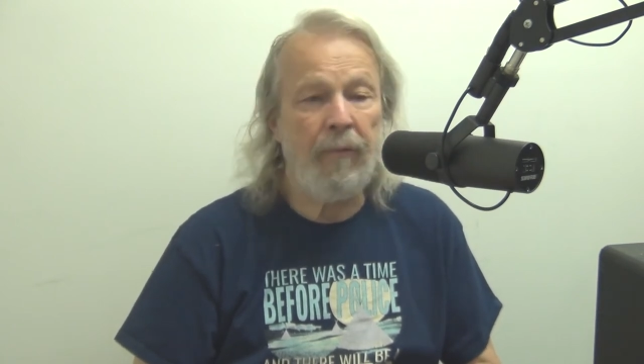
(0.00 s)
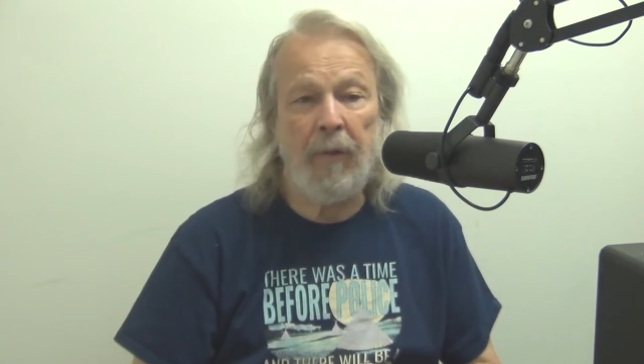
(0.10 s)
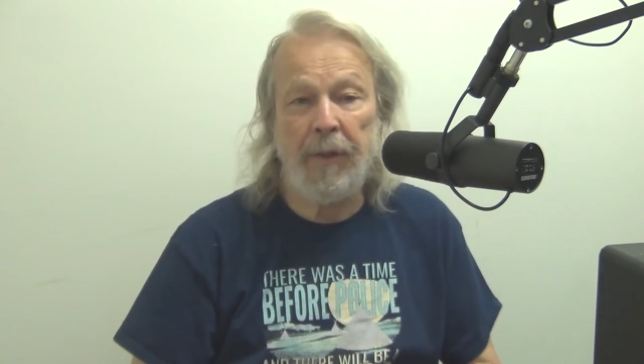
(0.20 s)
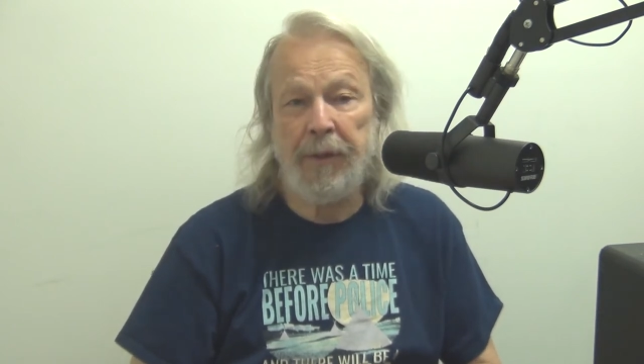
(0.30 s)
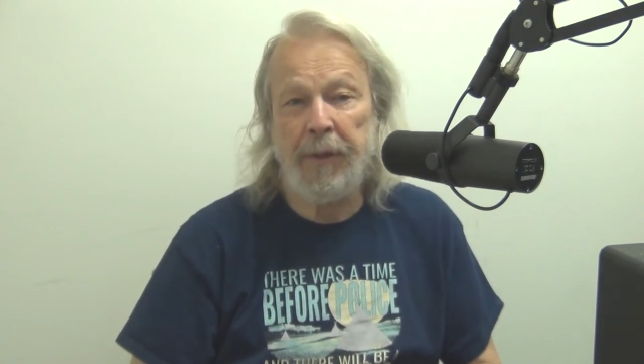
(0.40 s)

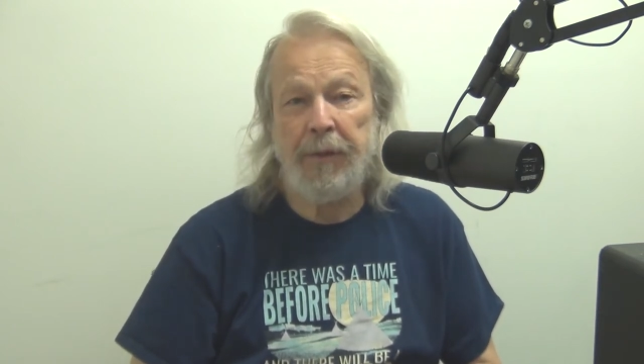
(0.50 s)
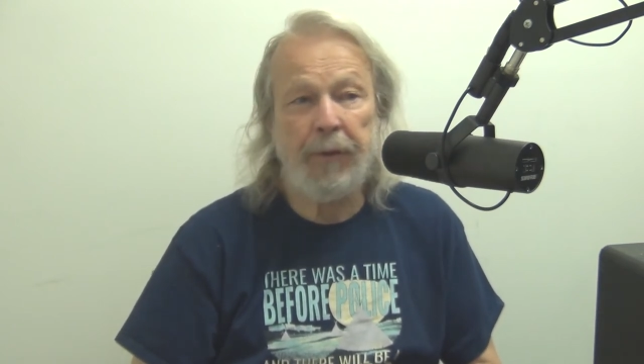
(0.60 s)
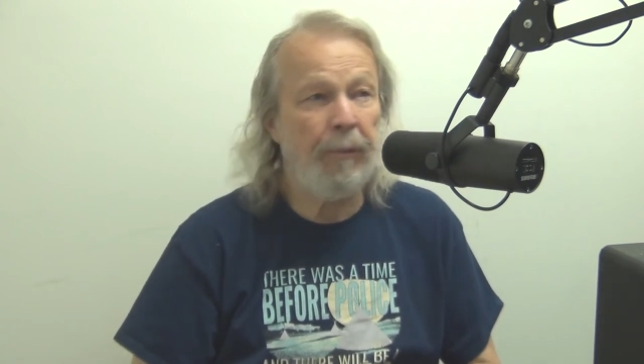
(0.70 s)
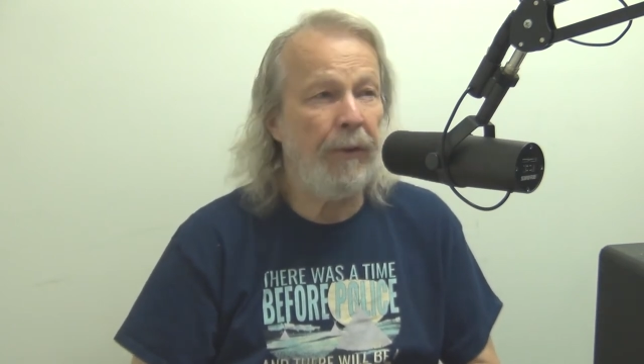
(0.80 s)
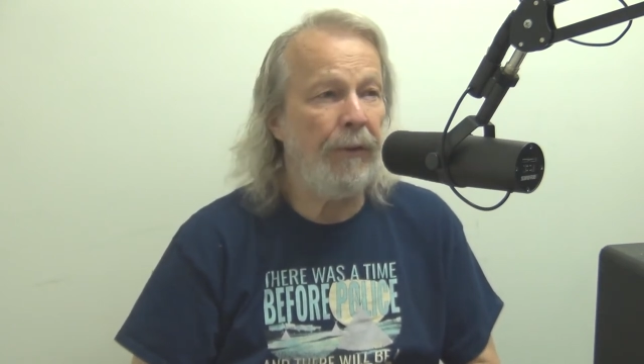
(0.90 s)

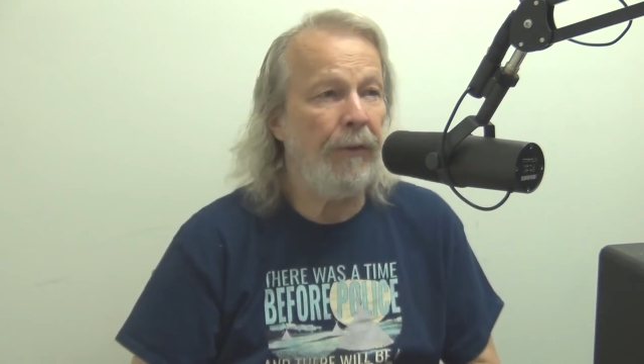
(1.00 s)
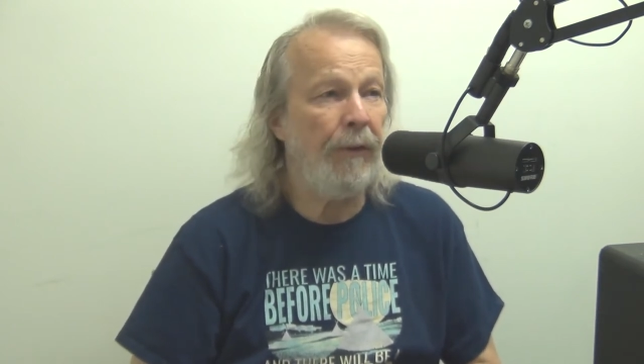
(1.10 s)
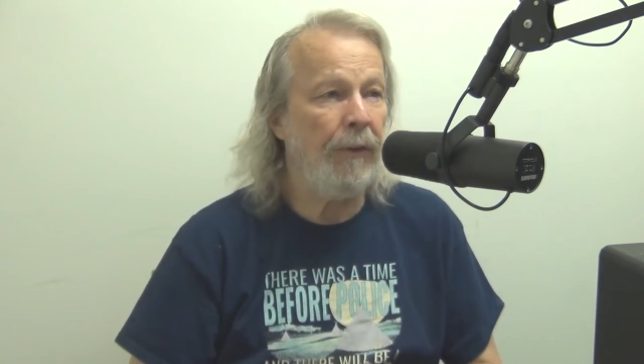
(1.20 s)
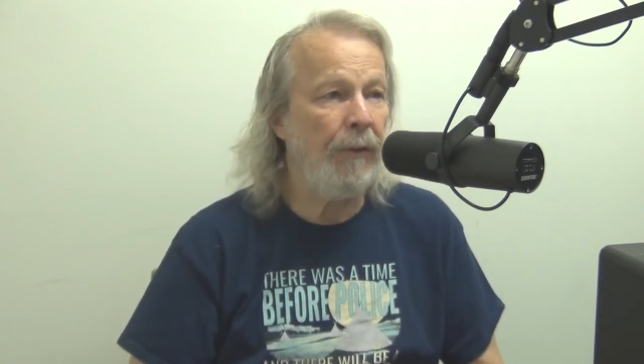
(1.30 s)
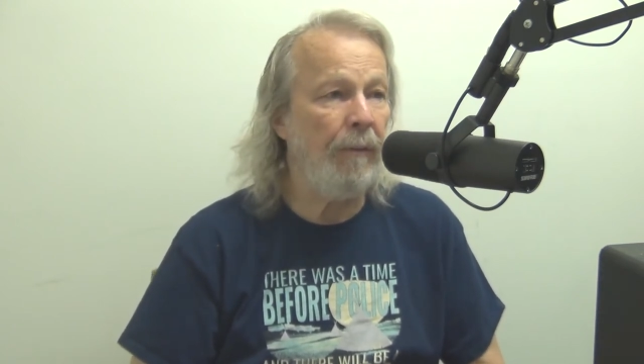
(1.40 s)
Washington's prison
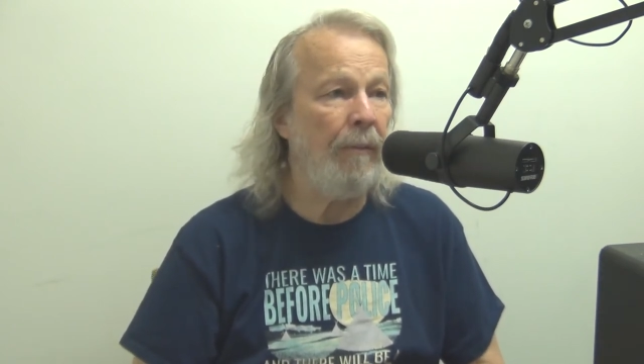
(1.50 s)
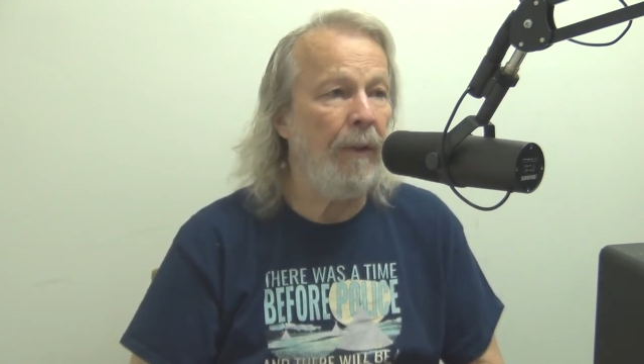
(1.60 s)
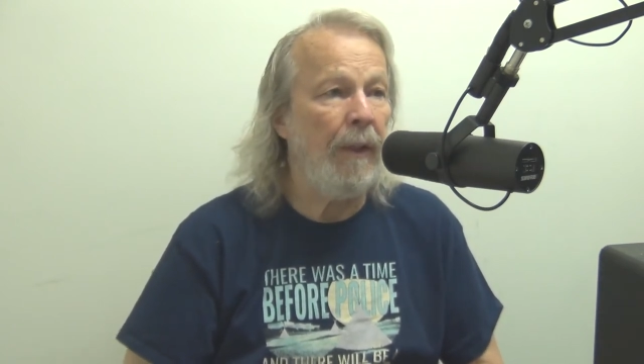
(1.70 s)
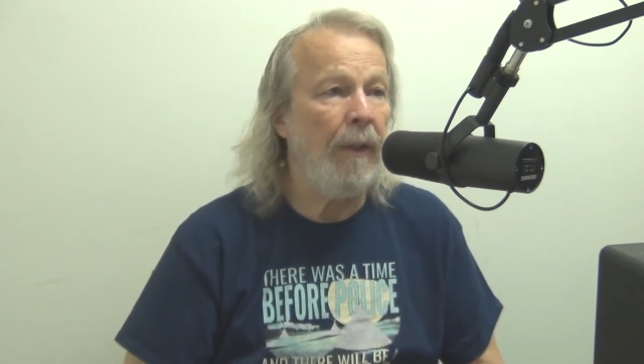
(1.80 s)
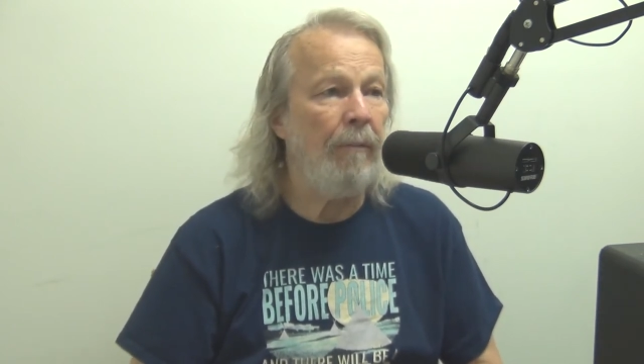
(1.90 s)
system
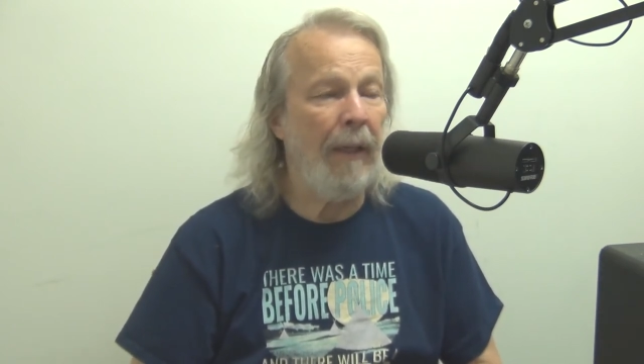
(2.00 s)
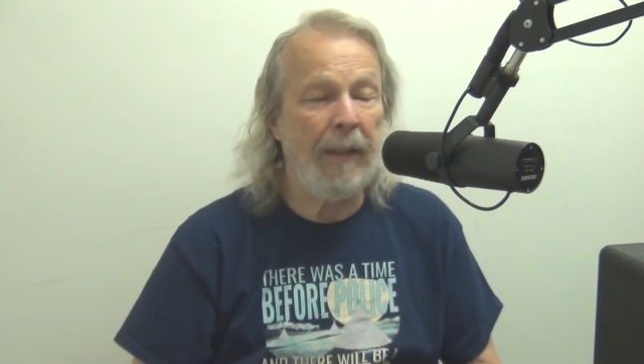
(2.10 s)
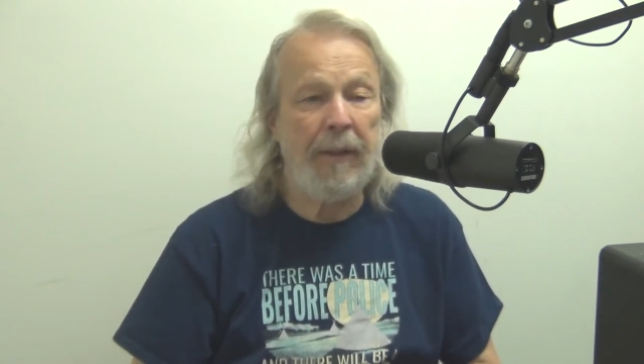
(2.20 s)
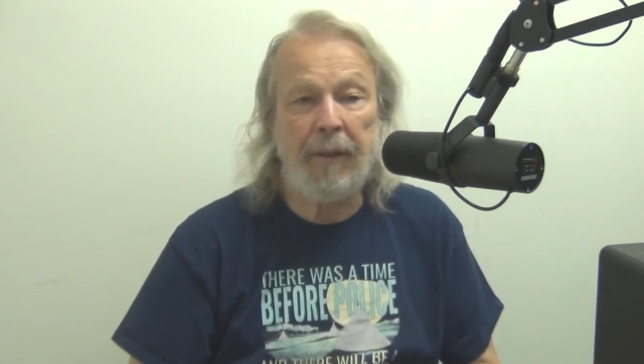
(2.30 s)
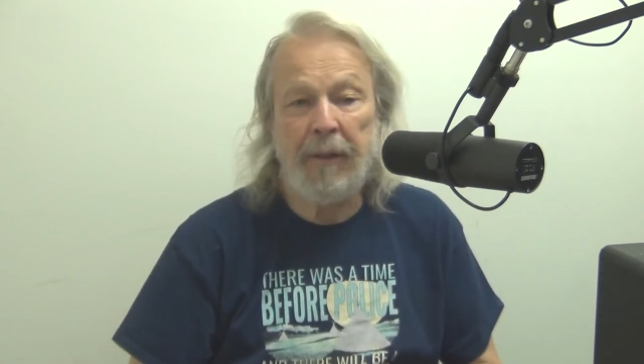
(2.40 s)

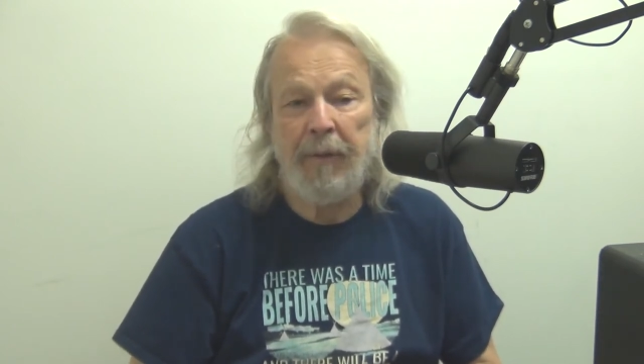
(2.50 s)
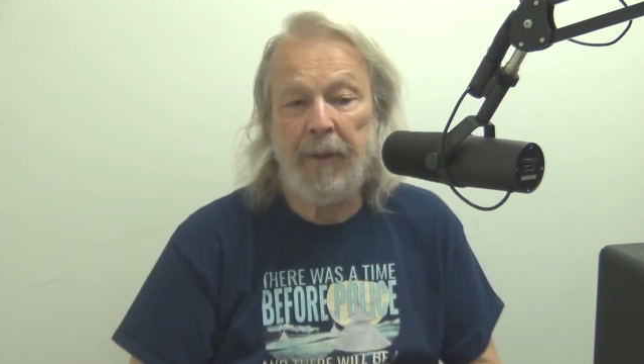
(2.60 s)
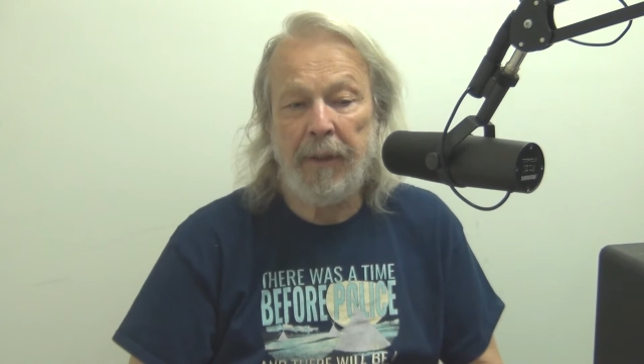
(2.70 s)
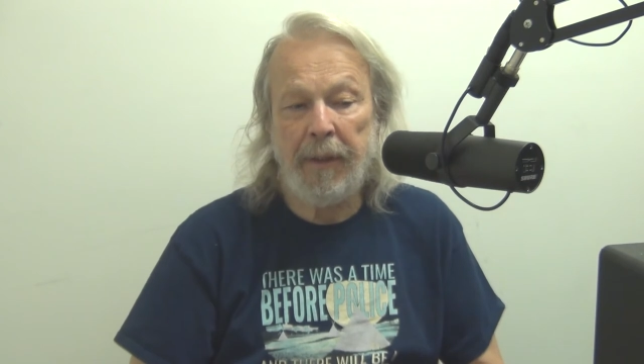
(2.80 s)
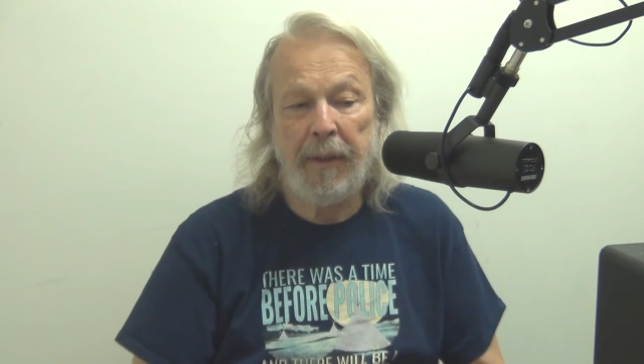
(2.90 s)
back to the
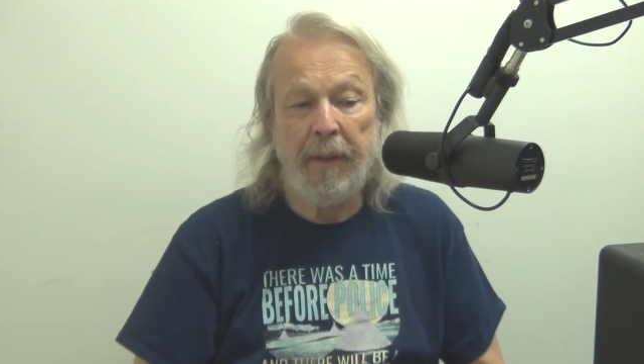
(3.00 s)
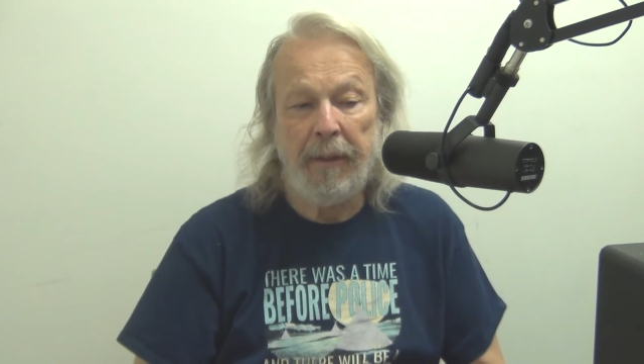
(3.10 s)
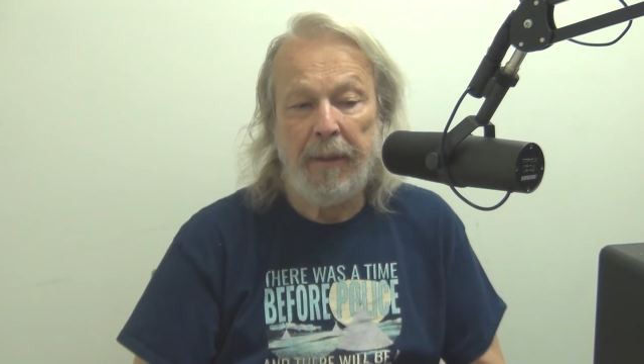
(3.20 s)
community.